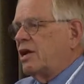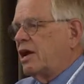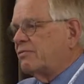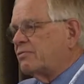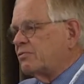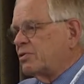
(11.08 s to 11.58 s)

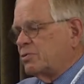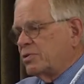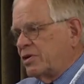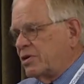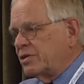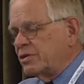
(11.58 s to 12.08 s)
half of you were
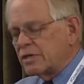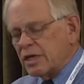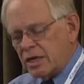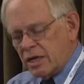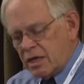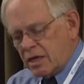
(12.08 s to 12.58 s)
here,
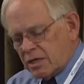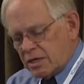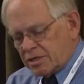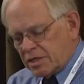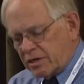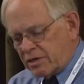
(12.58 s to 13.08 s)

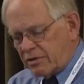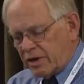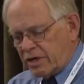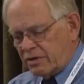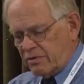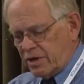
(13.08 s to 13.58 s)
Senator
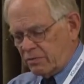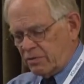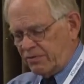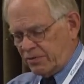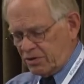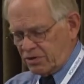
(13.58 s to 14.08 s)
Anderegg
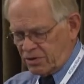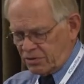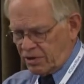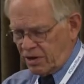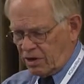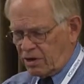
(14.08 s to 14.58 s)
referred to
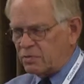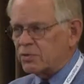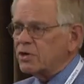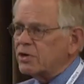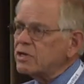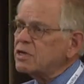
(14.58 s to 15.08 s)
the R
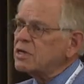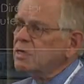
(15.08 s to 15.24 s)
word